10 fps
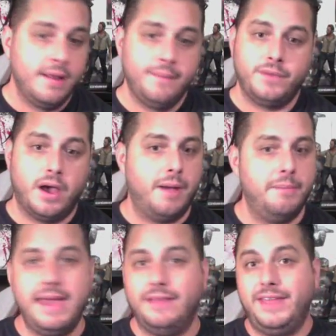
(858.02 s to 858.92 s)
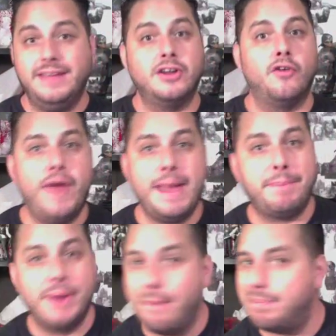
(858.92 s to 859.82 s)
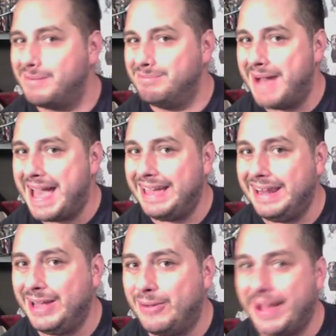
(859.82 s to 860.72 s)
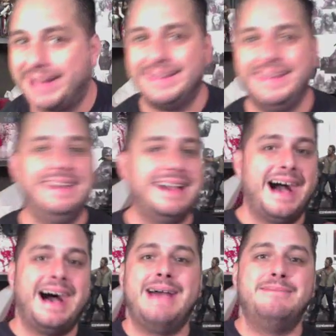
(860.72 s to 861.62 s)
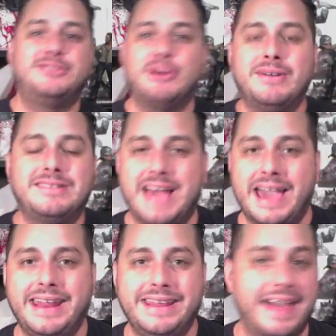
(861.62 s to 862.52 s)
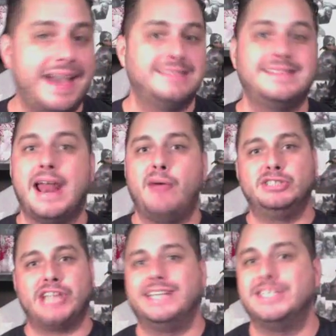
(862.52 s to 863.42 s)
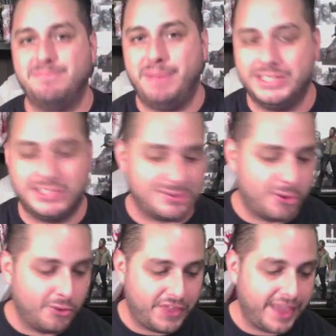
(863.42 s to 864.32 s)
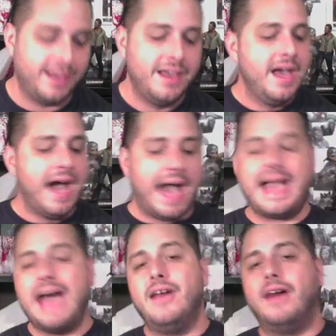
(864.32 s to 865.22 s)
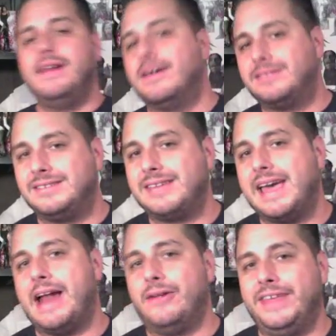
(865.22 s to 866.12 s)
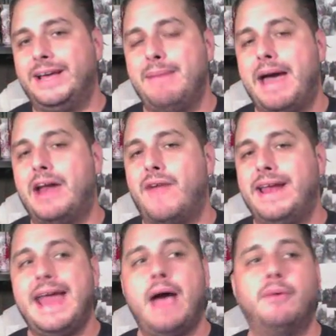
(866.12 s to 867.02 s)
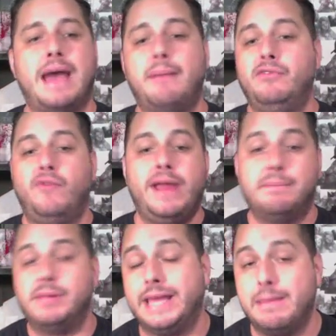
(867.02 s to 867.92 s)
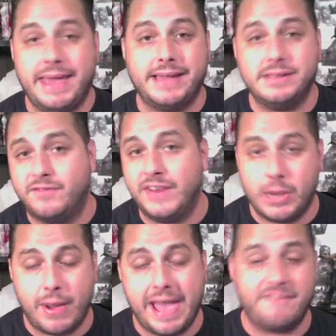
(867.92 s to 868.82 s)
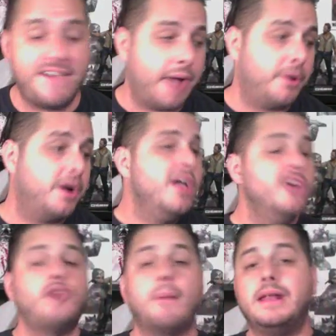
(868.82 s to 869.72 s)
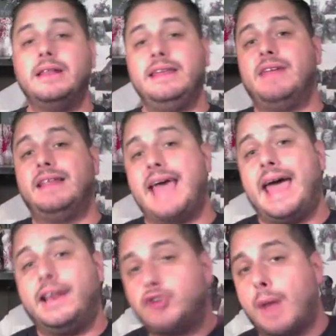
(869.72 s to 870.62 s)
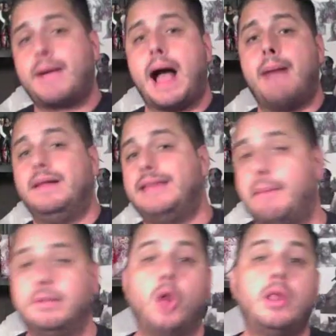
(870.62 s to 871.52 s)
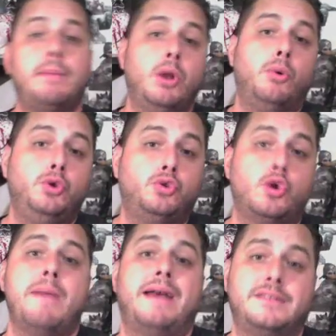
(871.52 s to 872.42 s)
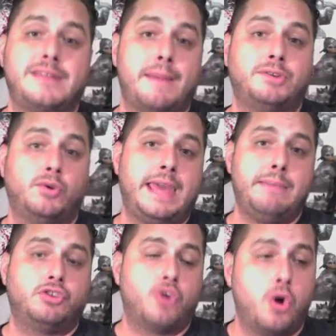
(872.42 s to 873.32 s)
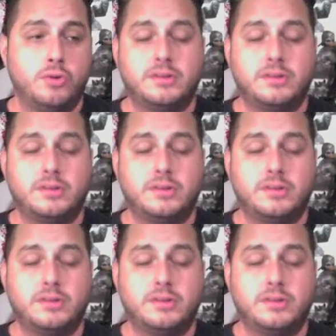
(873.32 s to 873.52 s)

oh, man, things are ramping up mighty quickly. I'm so excited. Like I said, I wish I could just binge this whole thing. I got nothing else to say. I don't think about it right now without me rambling and making this video a half hour. So I'm going to leave it at that. Drop a comment down below. Let me know what you thought about this episode of Game of Thrones